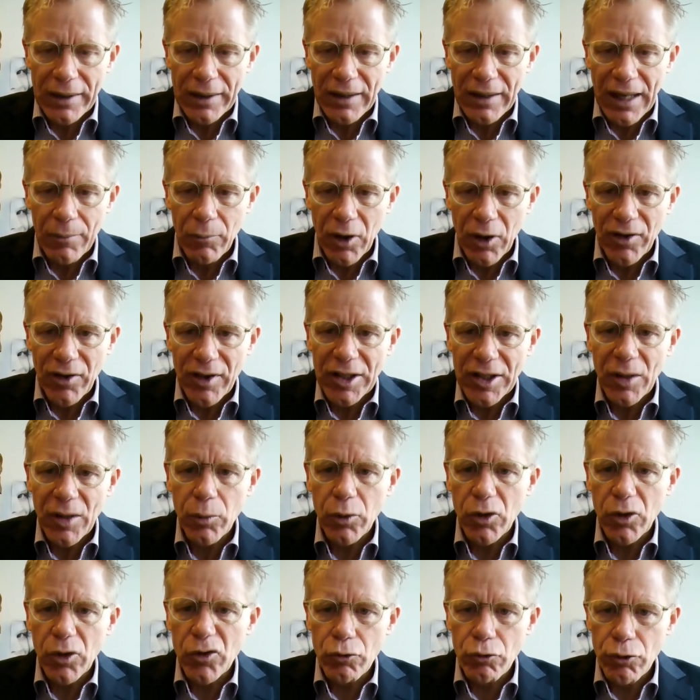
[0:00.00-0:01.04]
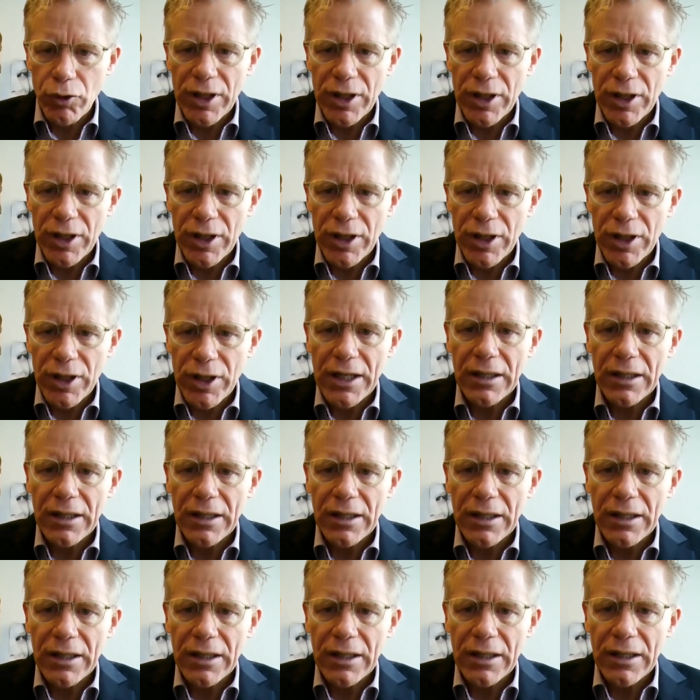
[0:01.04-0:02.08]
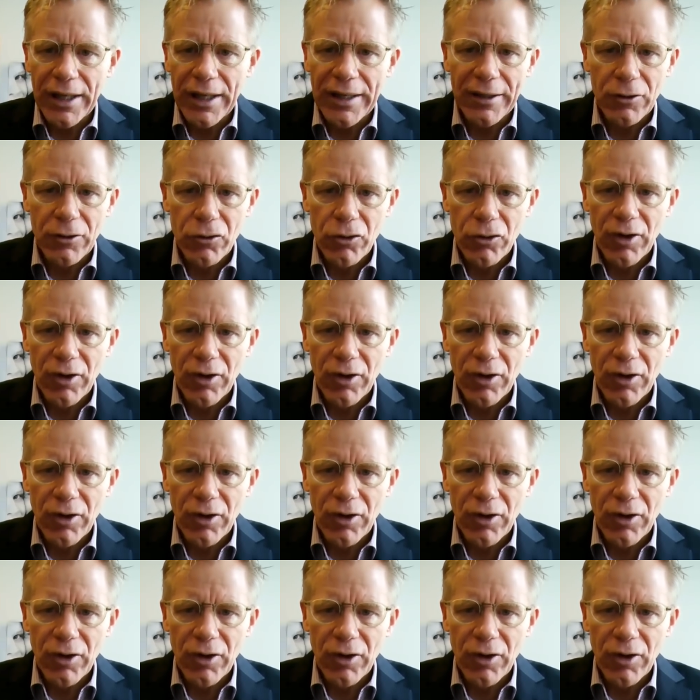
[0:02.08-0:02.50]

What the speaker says: and what they did was really employ